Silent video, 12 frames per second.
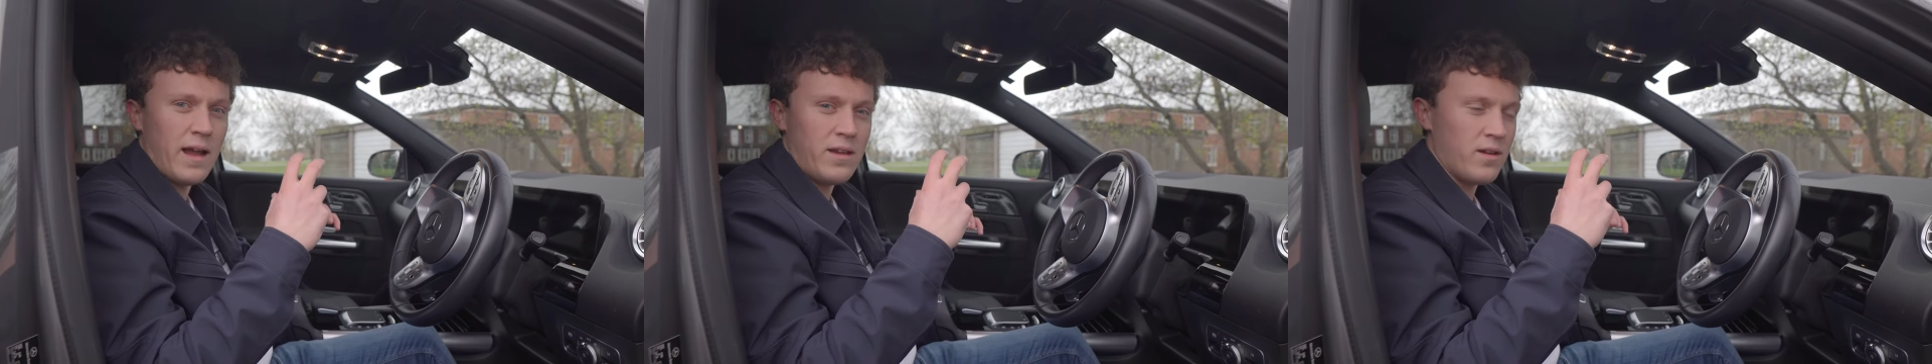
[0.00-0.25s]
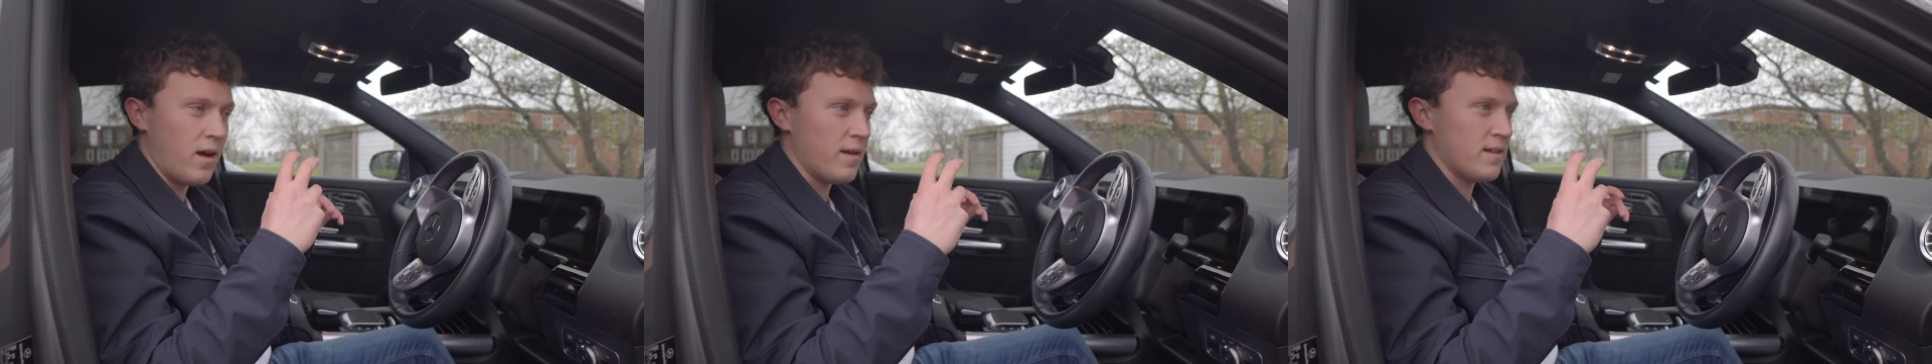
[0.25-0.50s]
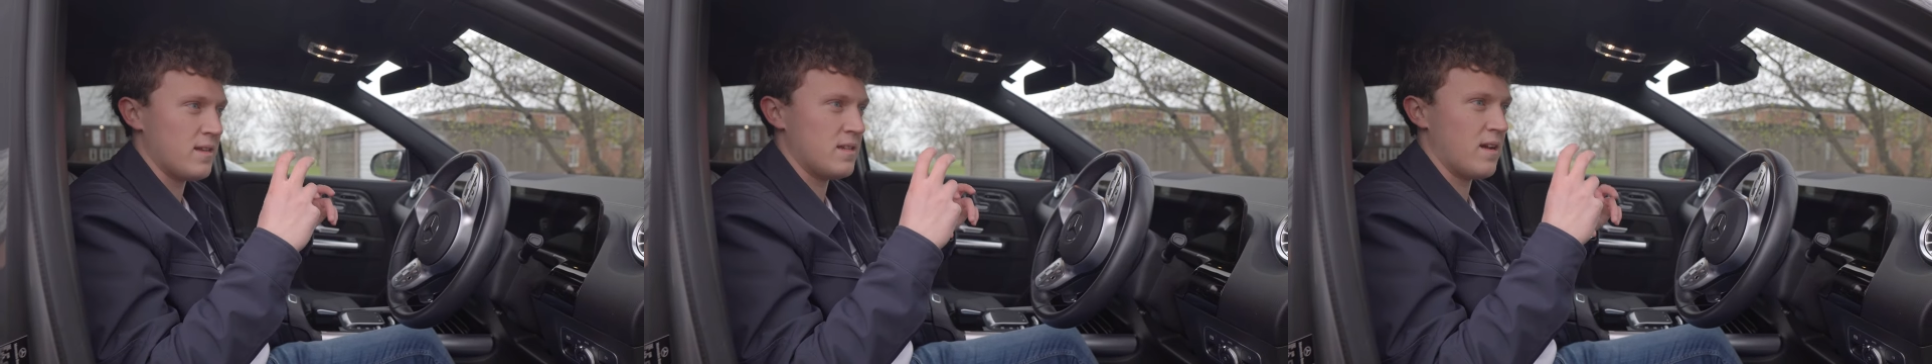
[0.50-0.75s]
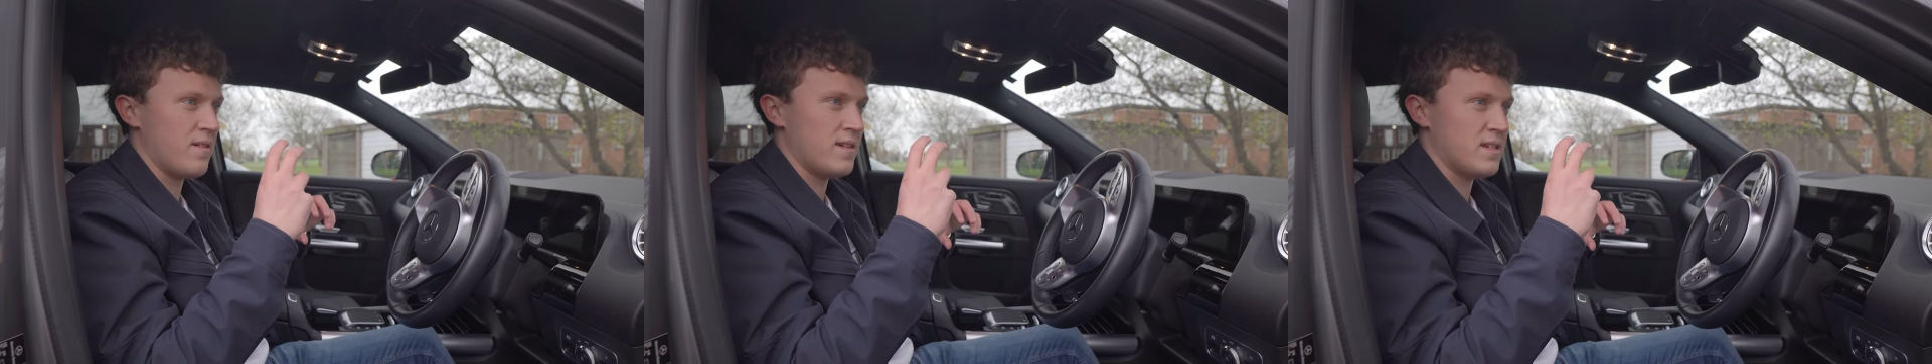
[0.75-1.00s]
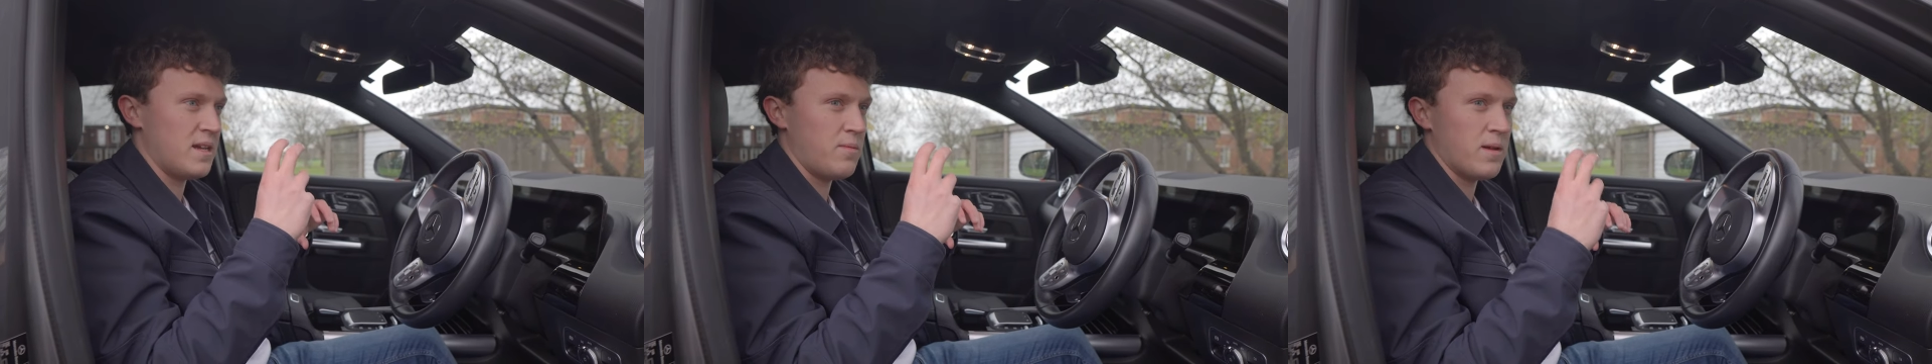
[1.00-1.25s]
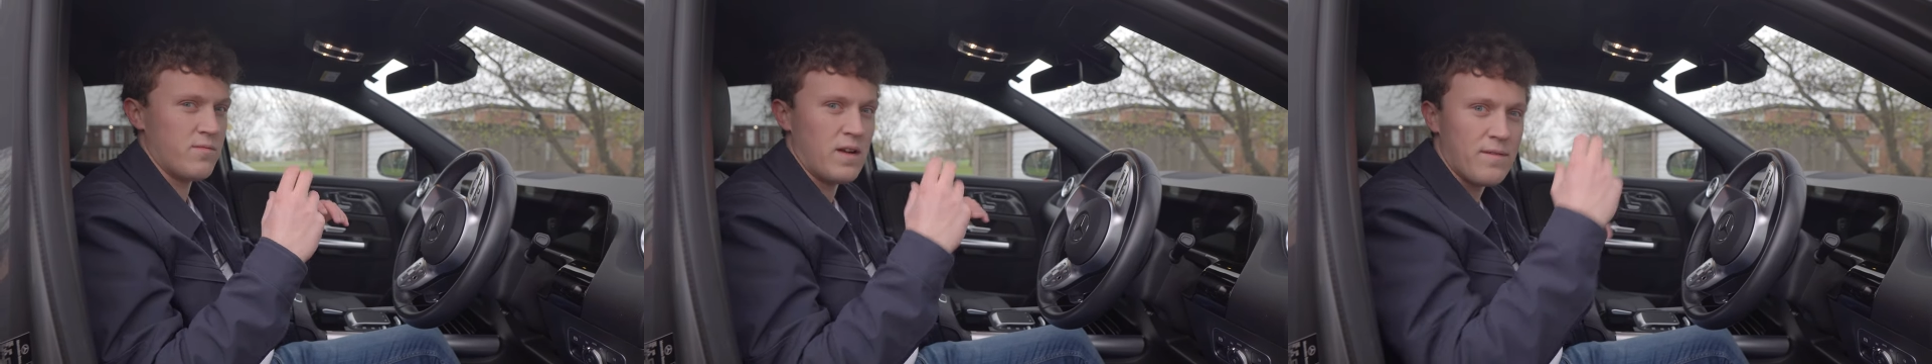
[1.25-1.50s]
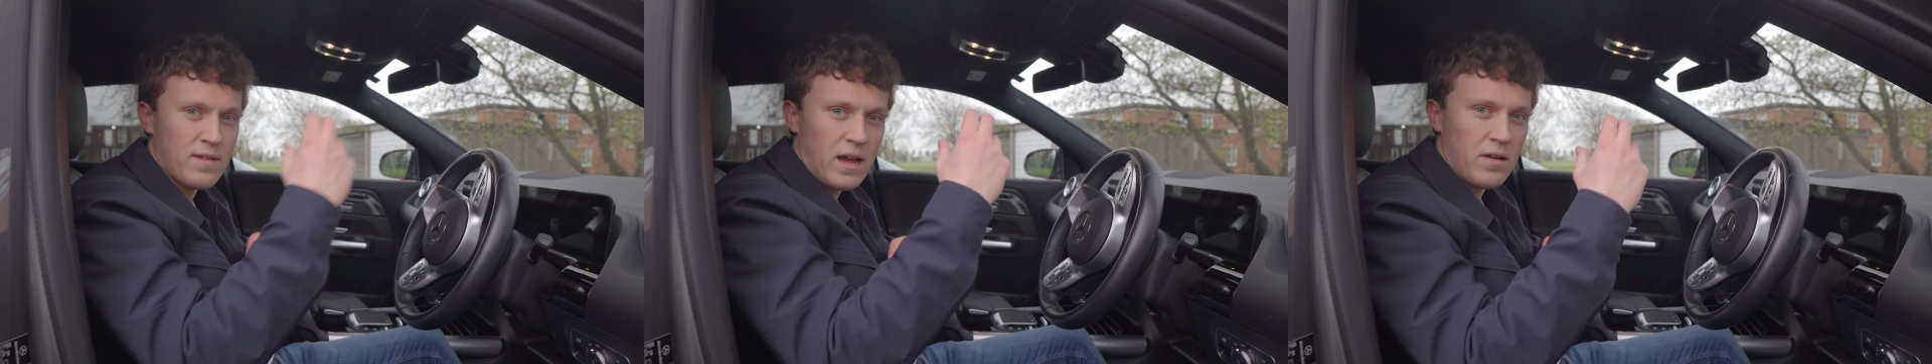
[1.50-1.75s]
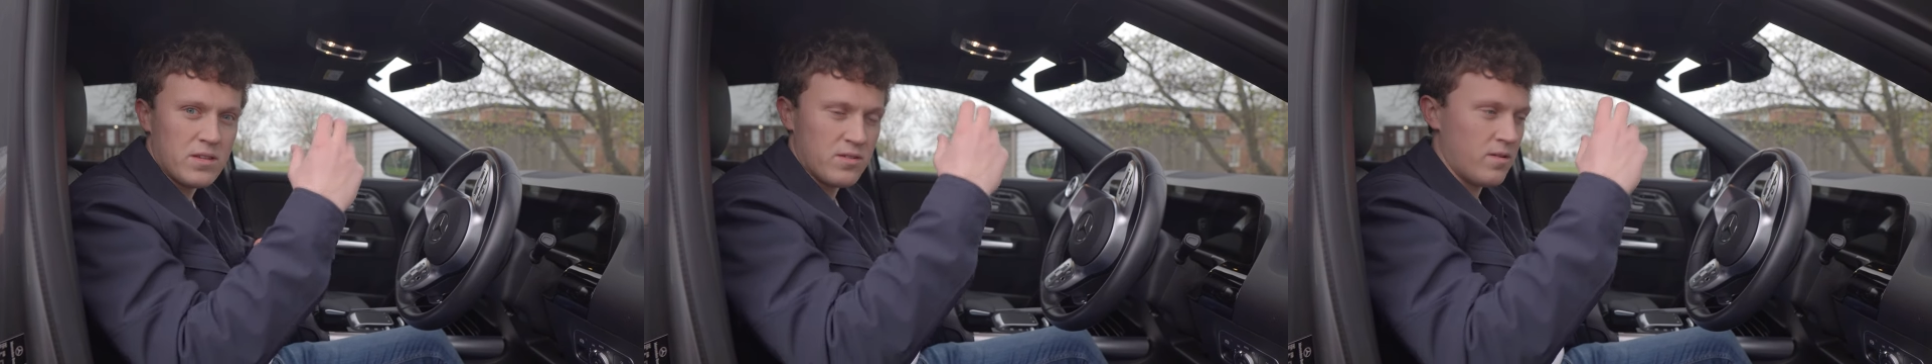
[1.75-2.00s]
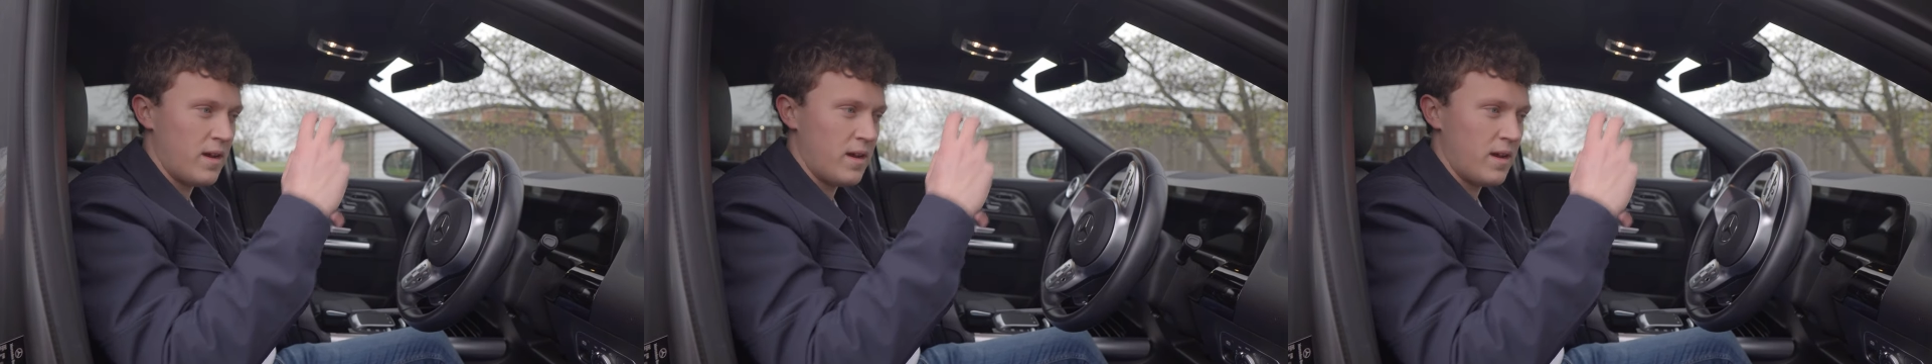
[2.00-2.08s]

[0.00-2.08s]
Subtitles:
and you can't necessarily see where the rev counter